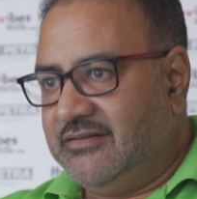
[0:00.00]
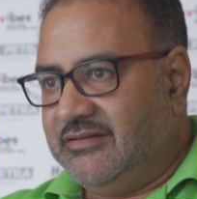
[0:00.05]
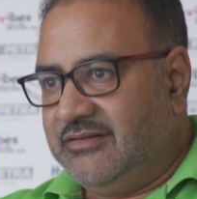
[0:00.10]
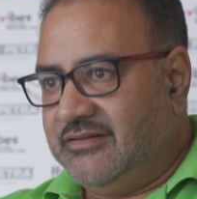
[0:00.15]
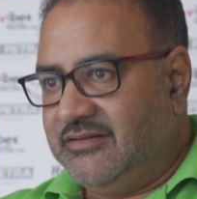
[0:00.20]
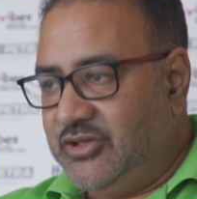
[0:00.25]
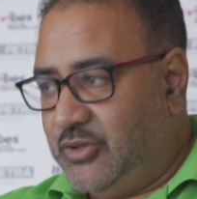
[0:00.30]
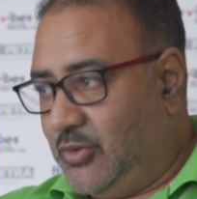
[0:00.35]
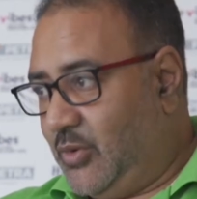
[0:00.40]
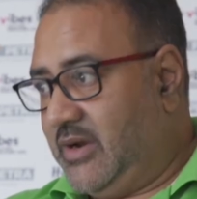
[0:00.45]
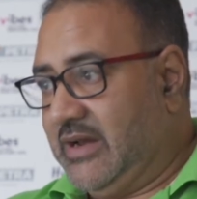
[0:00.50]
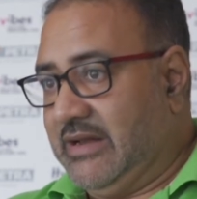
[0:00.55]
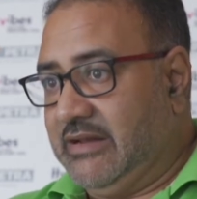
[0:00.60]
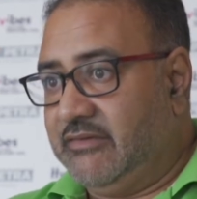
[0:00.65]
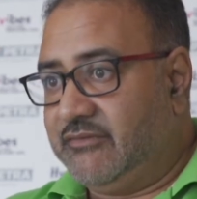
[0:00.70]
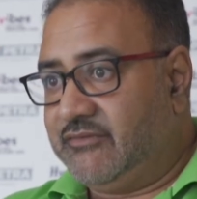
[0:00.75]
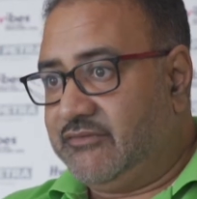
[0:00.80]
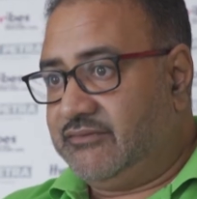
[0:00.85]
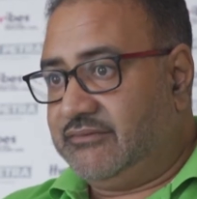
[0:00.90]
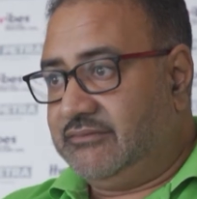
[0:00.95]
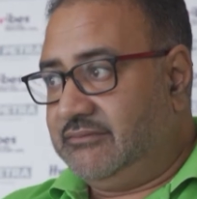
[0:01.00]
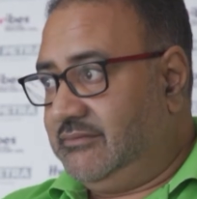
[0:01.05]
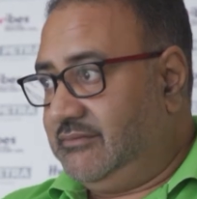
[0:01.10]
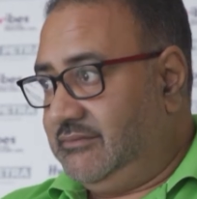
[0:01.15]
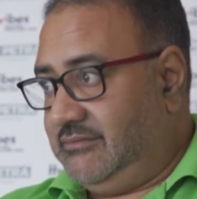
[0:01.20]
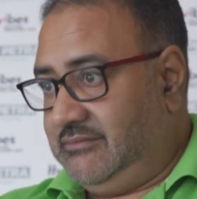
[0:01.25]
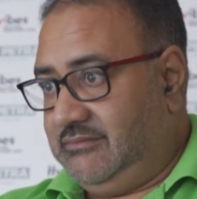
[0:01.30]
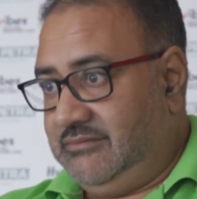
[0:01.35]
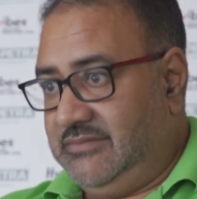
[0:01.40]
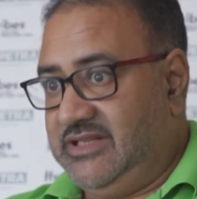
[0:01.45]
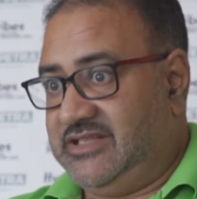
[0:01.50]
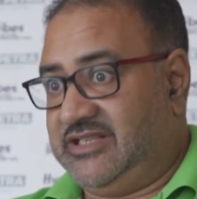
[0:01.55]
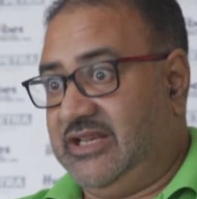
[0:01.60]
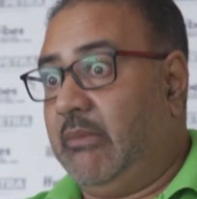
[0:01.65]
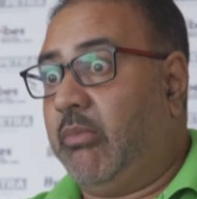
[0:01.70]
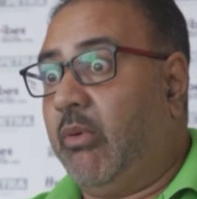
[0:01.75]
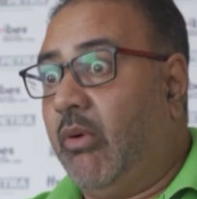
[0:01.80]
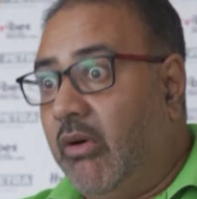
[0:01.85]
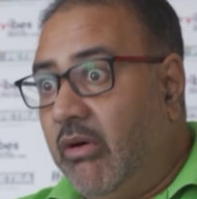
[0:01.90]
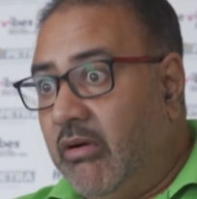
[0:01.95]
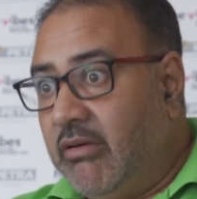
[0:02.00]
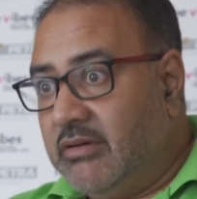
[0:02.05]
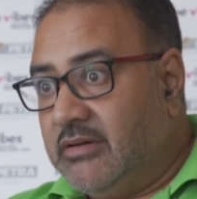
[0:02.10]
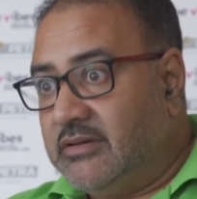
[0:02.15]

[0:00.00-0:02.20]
You want to live in Singapore?